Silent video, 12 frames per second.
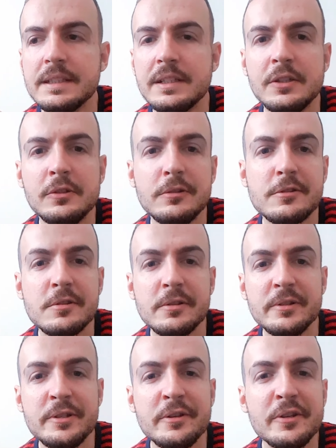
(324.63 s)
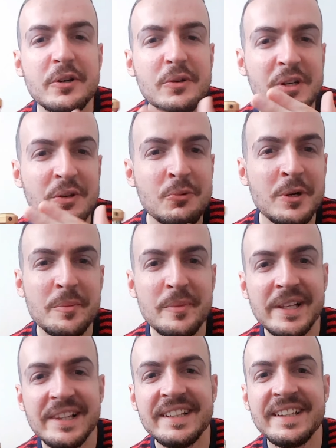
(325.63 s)
Also, 1
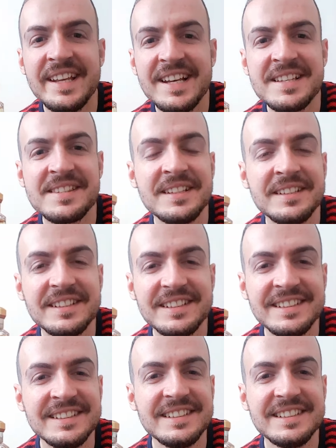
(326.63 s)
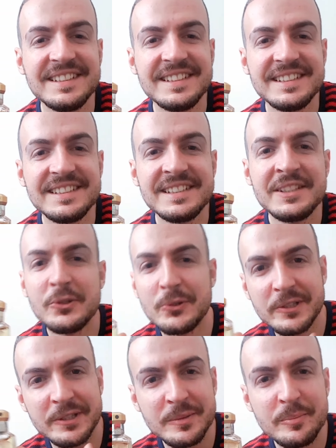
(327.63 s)
million has that
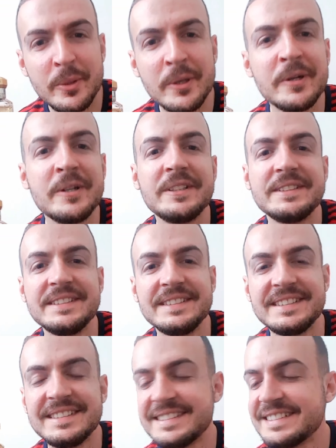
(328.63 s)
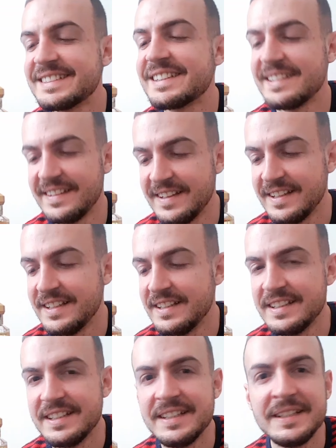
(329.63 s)
golden bar
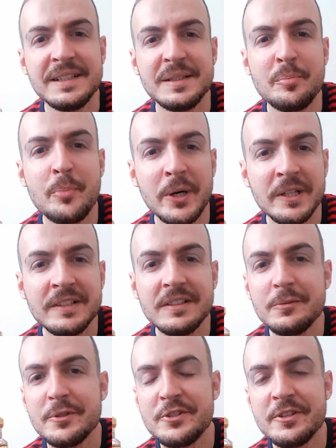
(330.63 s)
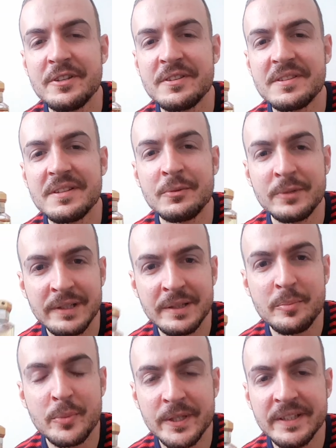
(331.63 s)
bottle, which is really
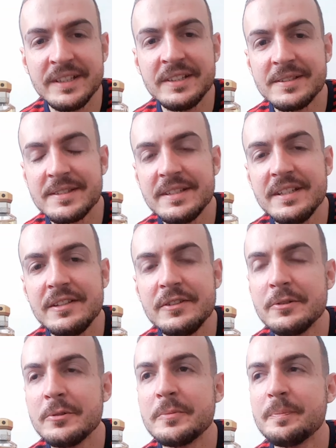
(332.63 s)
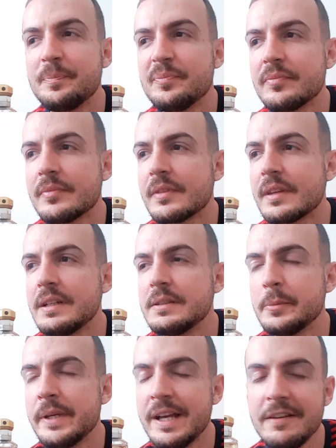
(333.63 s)
pretty to see too.
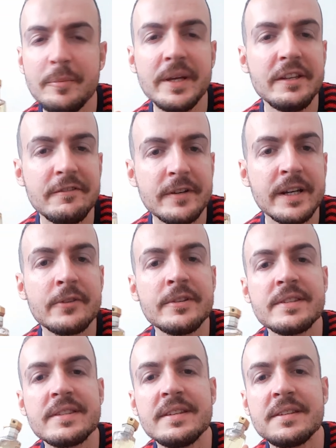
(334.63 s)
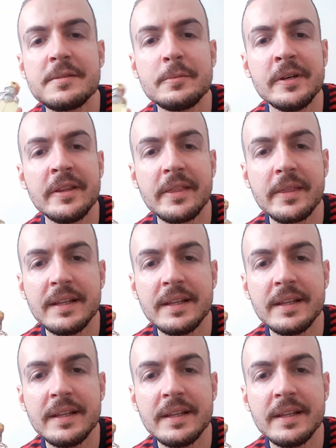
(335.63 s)
We have many fragrances with